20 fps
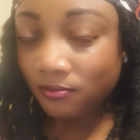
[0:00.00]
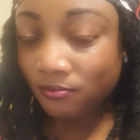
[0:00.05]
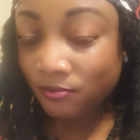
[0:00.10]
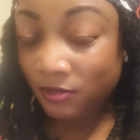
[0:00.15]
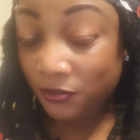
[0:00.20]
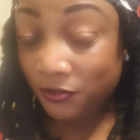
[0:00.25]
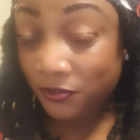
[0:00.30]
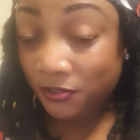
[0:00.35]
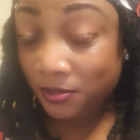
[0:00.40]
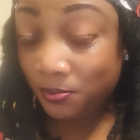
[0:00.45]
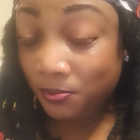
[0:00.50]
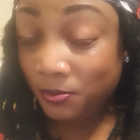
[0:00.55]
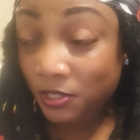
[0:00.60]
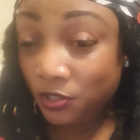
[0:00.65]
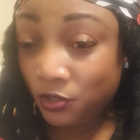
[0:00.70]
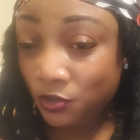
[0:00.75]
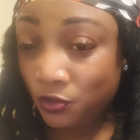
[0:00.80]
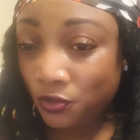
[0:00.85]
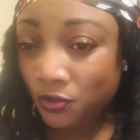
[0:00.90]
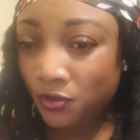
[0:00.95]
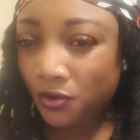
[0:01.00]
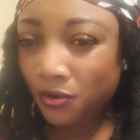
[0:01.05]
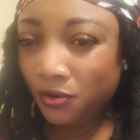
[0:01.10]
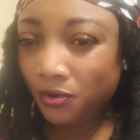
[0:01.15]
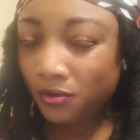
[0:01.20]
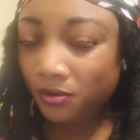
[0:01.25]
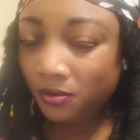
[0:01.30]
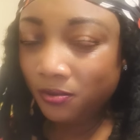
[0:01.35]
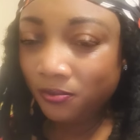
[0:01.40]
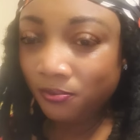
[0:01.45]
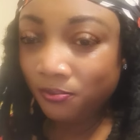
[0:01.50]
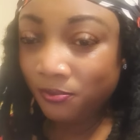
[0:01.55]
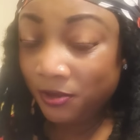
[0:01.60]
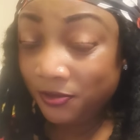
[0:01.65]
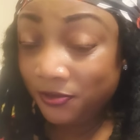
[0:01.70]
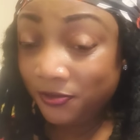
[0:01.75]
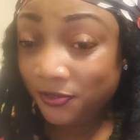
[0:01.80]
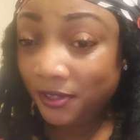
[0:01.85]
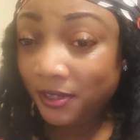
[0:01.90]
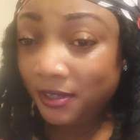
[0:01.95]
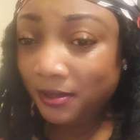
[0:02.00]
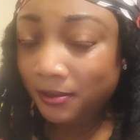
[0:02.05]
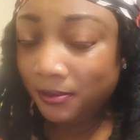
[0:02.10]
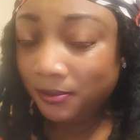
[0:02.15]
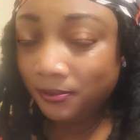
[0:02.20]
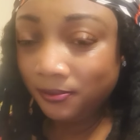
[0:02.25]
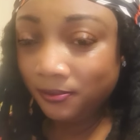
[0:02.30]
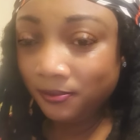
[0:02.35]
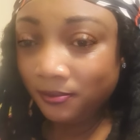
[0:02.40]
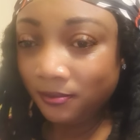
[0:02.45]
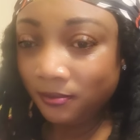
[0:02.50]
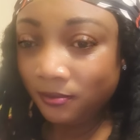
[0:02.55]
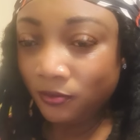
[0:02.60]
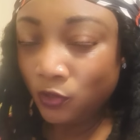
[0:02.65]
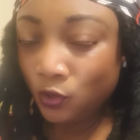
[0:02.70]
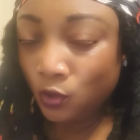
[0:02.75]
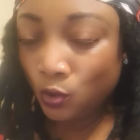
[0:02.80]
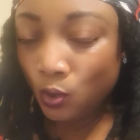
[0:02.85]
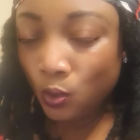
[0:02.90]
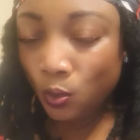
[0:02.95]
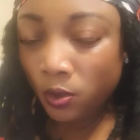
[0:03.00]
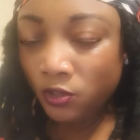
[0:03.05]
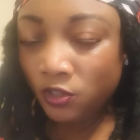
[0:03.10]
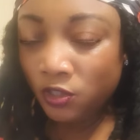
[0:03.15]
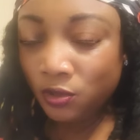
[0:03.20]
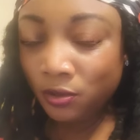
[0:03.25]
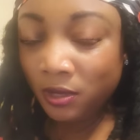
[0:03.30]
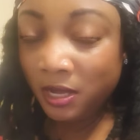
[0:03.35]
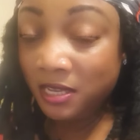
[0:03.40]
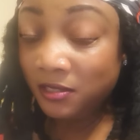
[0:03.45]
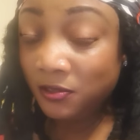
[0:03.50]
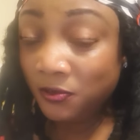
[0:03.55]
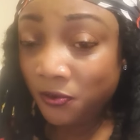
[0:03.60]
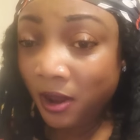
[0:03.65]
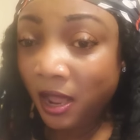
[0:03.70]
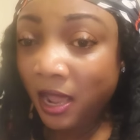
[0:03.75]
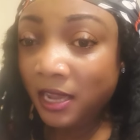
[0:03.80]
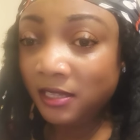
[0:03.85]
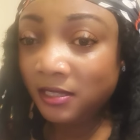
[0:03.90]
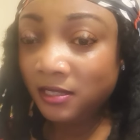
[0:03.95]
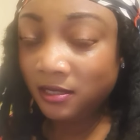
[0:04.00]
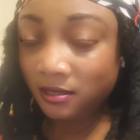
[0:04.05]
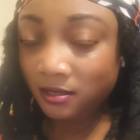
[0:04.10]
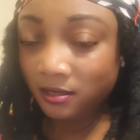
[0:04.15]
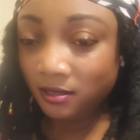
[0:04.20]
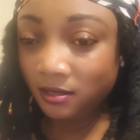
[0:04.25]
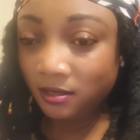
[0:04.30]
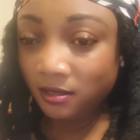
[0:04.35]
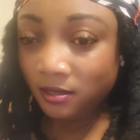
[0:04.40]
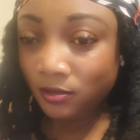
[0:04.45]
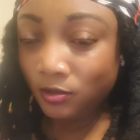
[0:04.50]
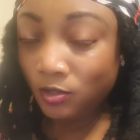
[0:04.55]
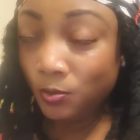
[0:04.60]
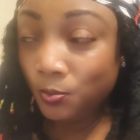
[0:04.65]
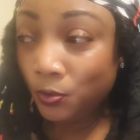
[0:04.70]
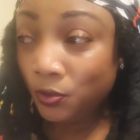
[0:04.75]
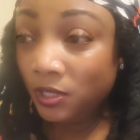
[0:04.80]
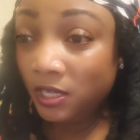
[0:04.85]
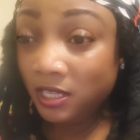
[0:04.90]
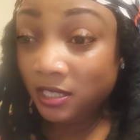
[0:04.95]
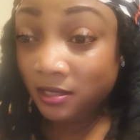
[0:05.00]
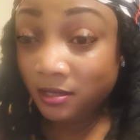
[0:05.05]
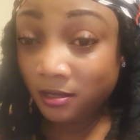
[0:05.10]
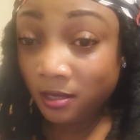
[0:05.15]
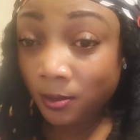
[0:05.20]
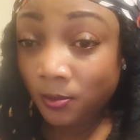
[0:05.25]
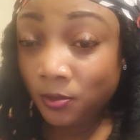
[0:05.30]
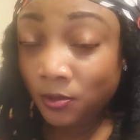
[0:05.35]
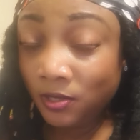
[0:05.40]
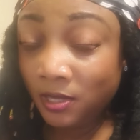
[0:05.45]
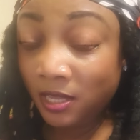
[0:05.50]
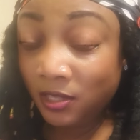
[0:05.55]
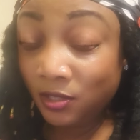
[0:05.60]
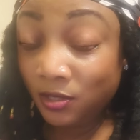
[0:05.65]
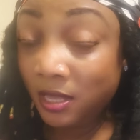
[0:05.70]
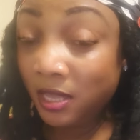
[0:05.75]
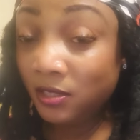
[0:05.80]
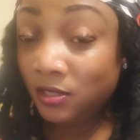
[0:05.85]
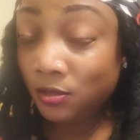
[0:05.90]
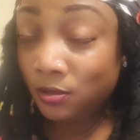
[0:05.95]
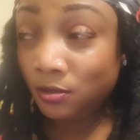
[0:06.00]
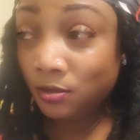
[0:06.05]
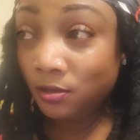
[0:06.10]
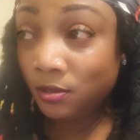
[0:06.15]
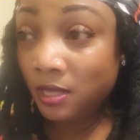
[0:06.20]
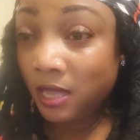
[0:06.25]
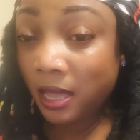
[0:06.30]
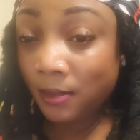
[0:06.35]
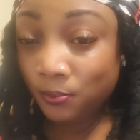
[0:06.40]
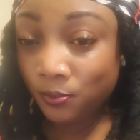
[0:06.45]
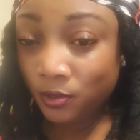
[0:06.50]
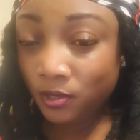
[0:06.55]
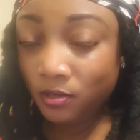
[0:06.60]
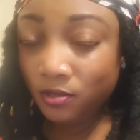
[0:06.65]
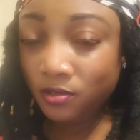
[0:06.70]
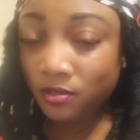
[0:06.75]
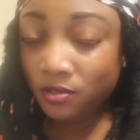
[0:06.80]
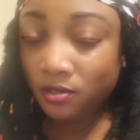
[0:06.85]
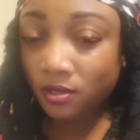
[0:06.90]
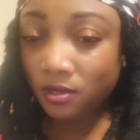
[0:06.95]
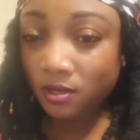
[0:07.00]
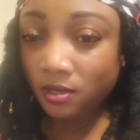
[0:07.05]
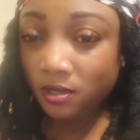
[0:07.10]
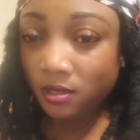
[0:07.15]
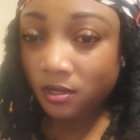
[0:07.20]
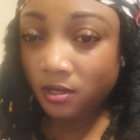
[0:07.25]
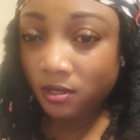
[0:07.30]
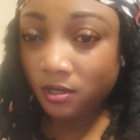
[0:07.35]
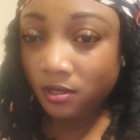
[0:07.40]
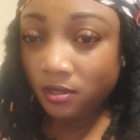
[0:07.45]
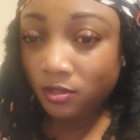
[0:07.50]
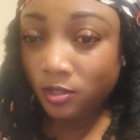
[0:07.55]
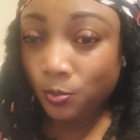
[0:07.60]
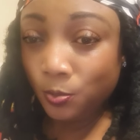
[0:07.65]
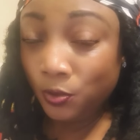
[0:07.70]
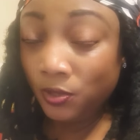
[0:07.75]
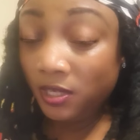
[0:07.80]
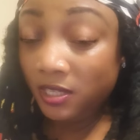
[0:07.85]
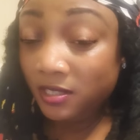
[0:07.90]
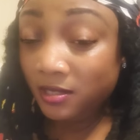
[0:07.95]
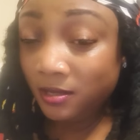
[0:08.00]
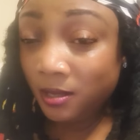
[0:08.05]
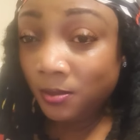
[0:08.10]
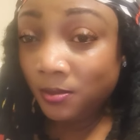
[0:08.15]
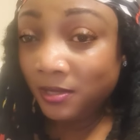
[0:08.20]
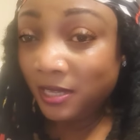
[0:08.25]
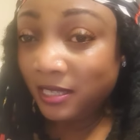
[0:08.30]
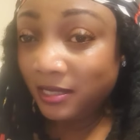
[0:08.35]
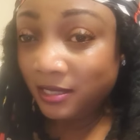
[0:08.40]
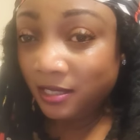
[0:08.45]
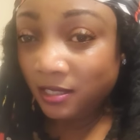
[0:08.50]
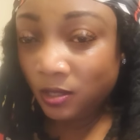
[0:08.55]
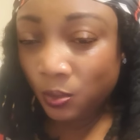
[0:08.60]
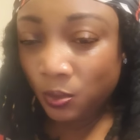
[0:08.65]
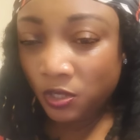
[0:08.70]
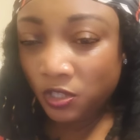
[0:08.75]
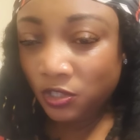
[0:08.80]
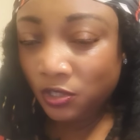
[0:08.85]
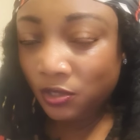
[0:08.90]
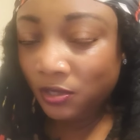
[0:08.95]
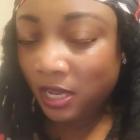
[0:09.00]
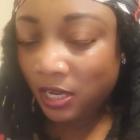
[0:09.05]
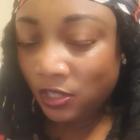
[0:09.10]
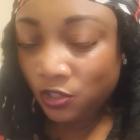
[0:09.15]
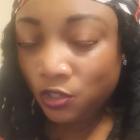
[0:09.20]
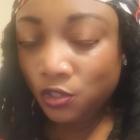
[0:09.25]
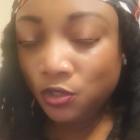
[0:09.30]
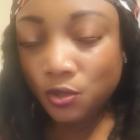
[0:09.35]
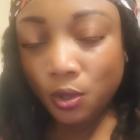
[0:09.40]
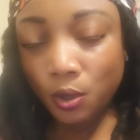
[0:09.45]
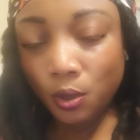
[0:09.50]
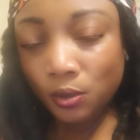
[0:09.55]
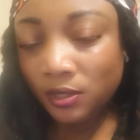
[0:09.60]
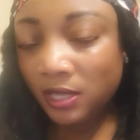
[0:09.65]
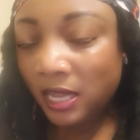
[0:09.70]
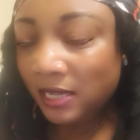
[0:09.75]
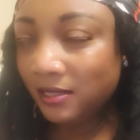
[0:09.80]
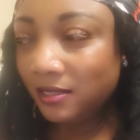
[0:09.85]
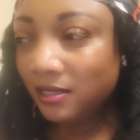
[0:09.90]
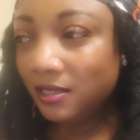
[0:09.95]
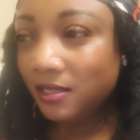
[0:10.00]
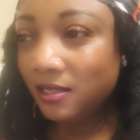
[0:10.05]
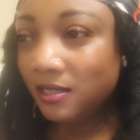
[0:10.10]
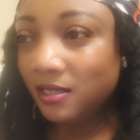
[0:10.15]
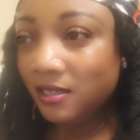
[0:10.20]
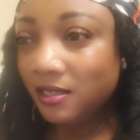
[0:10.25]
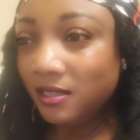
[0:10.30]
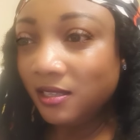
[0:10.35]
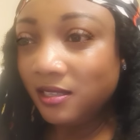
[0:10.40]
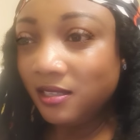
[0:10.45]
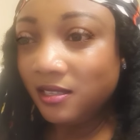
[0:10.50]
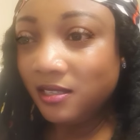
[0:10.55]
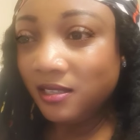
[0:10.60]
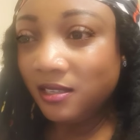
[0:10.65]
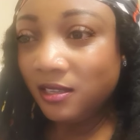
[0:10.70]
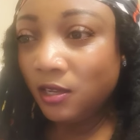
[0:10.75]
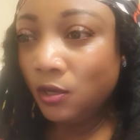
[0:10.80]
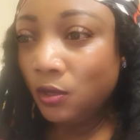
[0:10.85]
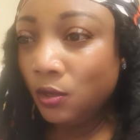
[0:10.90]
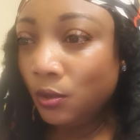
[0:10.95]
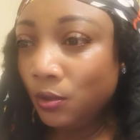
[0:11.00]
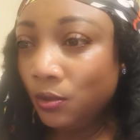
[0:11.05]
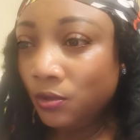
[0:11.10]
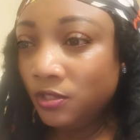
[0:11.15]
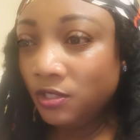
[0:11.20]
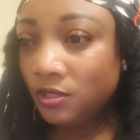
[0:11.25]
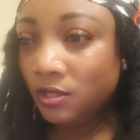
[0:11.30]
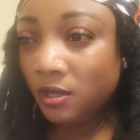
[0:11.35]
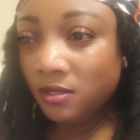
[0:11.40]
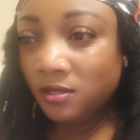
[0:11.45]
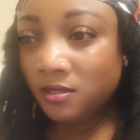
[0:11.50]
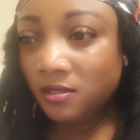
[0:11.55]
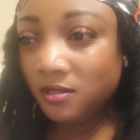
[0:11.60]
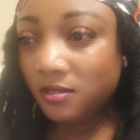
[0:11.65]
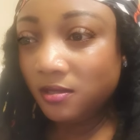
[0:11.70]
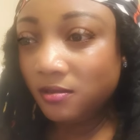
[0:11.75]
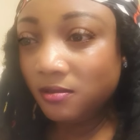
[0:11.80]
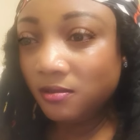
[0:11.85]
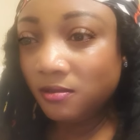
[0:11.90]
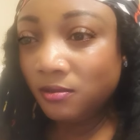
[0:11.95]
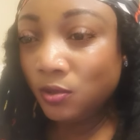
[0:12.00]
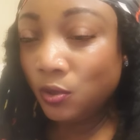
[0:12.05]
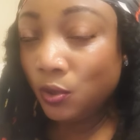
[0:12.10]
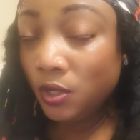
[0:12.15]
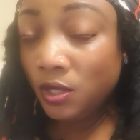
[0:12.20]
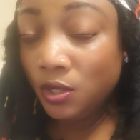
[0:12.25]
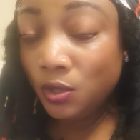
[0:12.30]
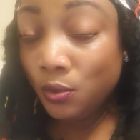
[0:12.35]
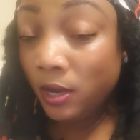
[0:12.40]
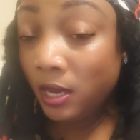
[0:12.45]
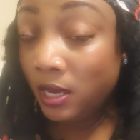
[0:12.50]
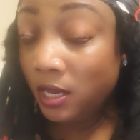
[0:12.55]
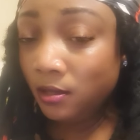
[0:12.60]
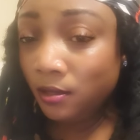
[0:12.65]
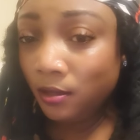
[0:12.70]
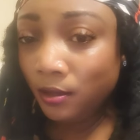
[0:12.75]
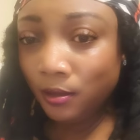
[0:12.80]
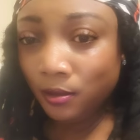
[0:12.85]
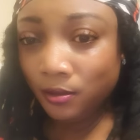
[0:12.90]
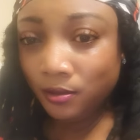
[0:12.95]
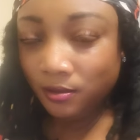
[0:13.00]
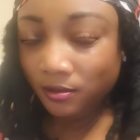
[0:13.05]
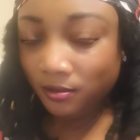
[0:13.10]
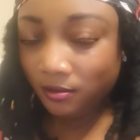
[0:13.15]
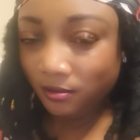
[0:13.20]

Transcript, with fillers: Be, be strong, be firm, do what you know is right to put a stop to the, to, that, to, to the abuse, to put a stop to that situation that you know that, you know, it's not doing you any good.